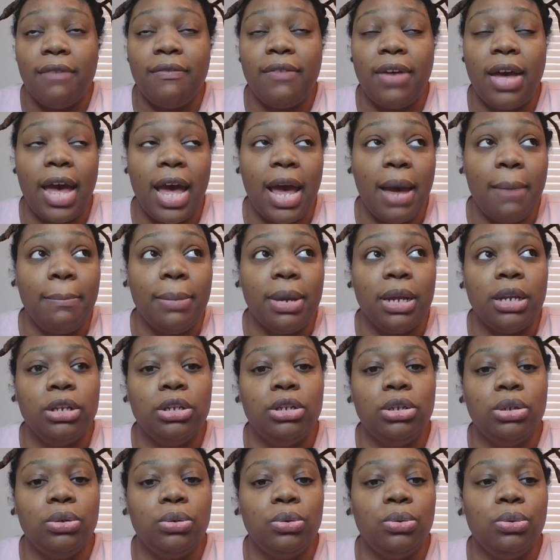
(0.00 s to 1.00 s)

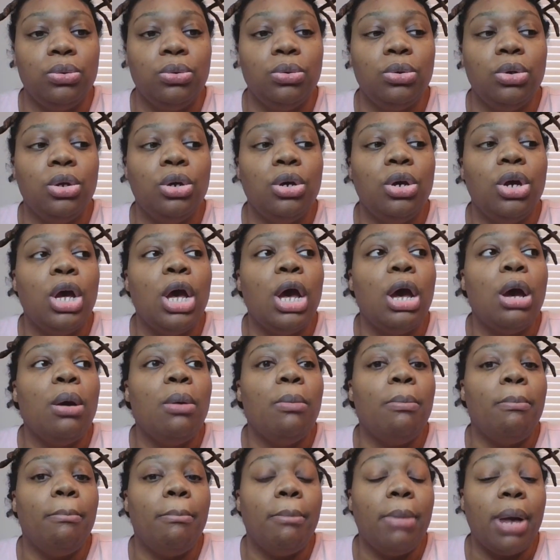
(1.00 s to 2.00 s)
happened to
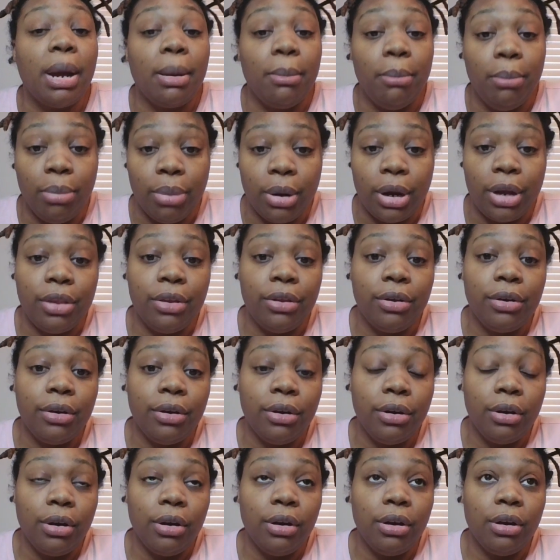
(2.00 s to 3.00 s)
my
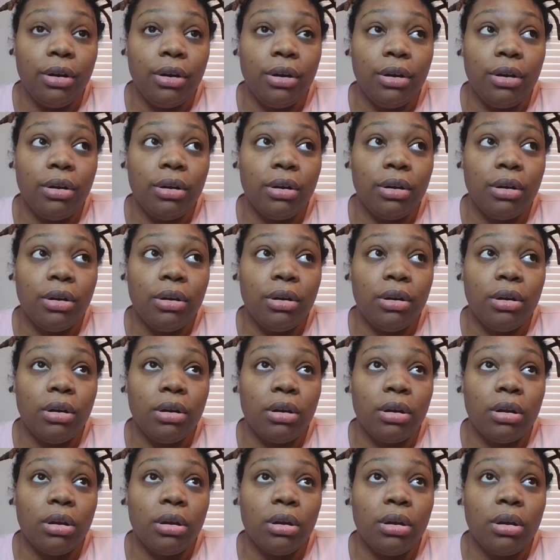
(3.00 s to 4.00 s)
brother,
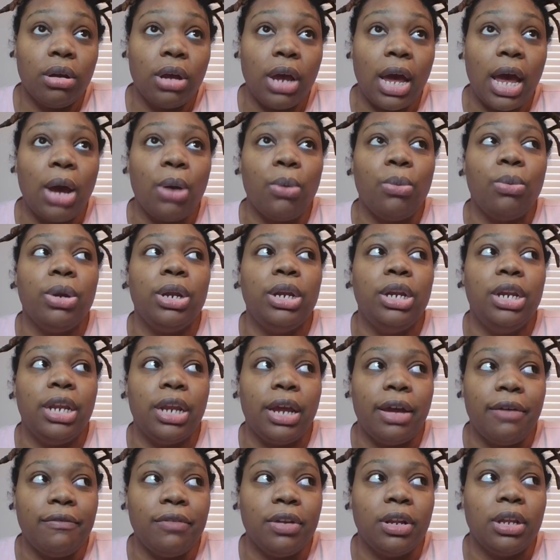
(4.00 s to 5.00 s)
I would
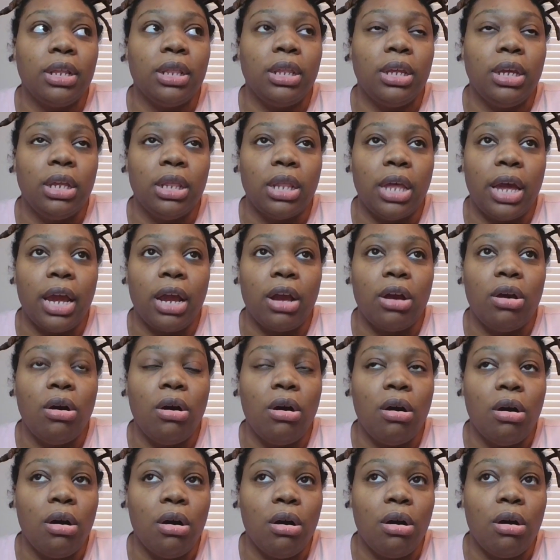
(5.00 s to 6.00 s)
definitely like
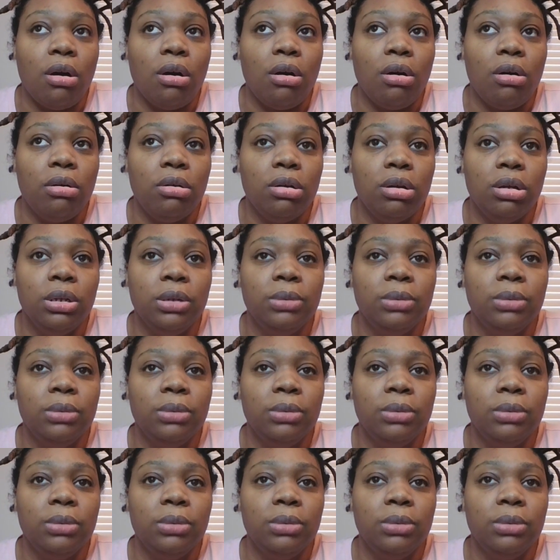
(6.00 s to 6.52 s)
call.